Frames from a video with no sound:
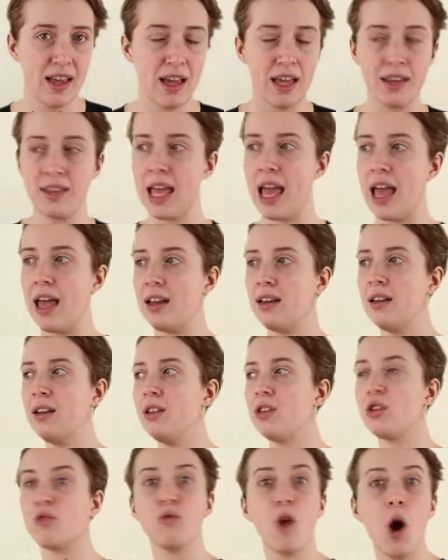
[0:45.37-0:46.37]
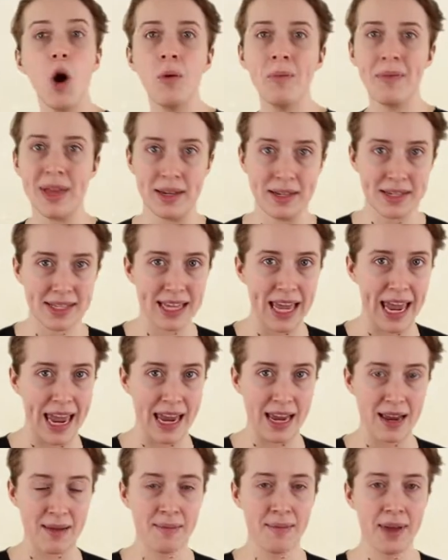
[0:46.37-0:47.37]
And then the Romans
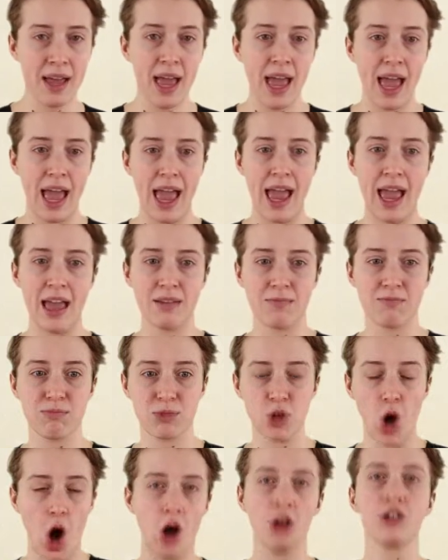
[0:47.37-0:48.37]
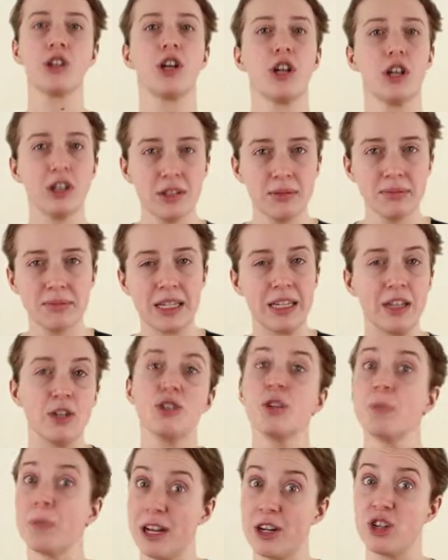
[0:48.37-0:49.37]
came and conquered,
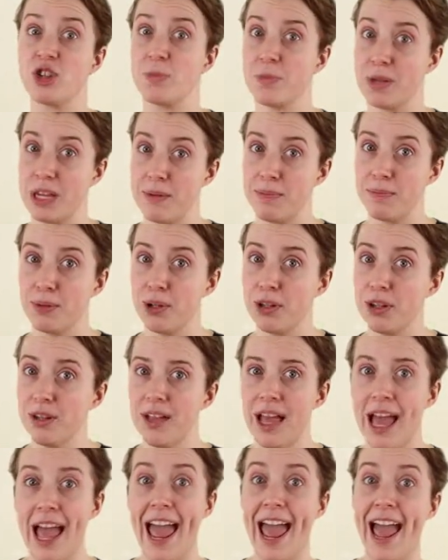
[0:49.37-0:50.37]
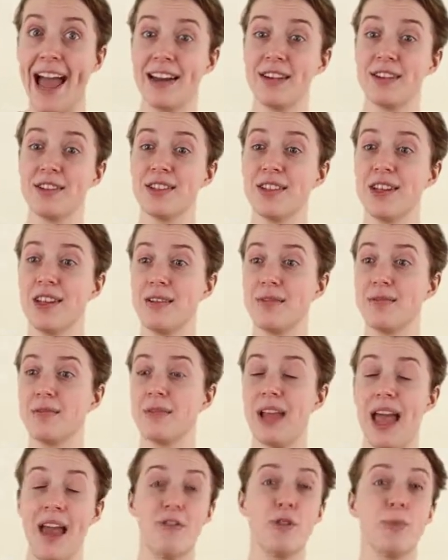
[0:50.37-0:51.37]
killed a bunch of people, and
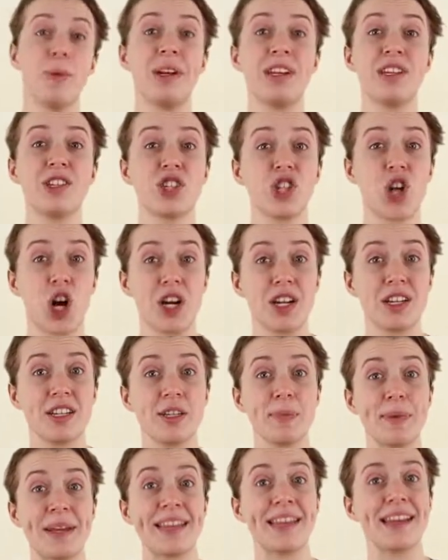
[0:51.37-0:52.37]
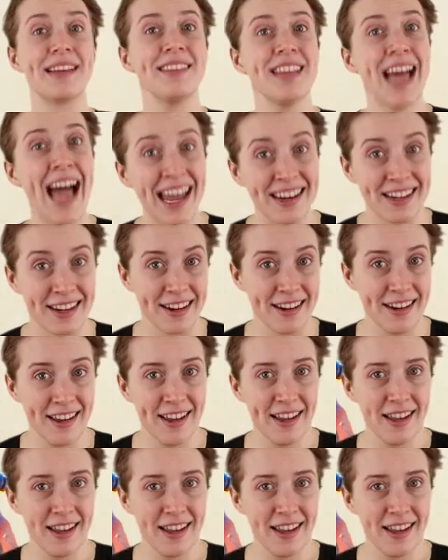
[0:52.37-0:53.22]
everybody started speaking Latin.